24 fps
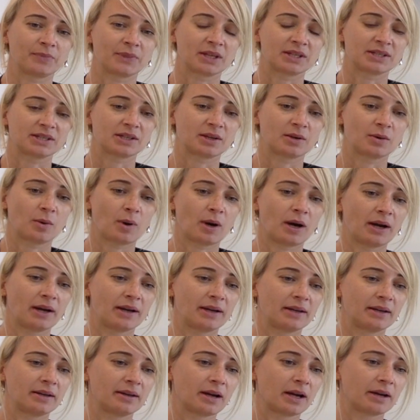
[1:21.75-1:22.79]
So
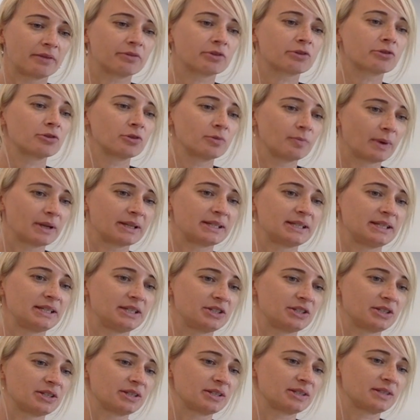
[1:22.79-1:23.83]
I recruit my
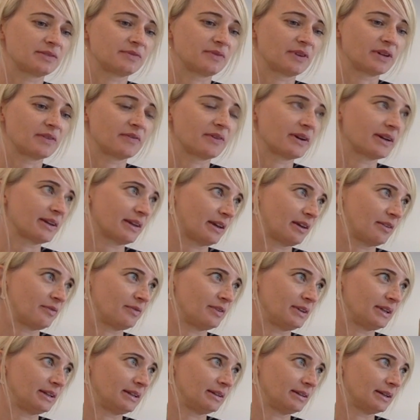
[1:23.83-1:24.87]
teachers very, very
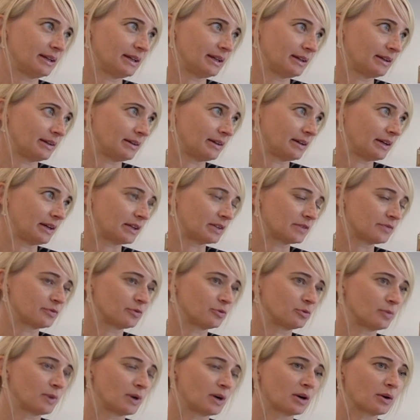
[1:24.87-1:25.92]
carefully here at
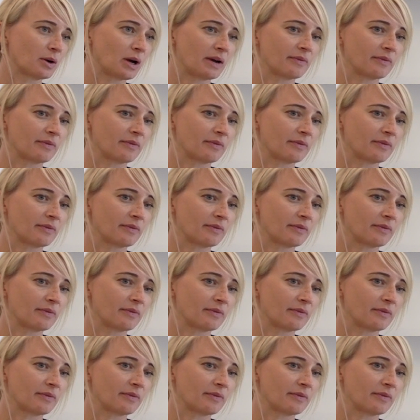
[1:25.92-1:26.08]
Foremarke.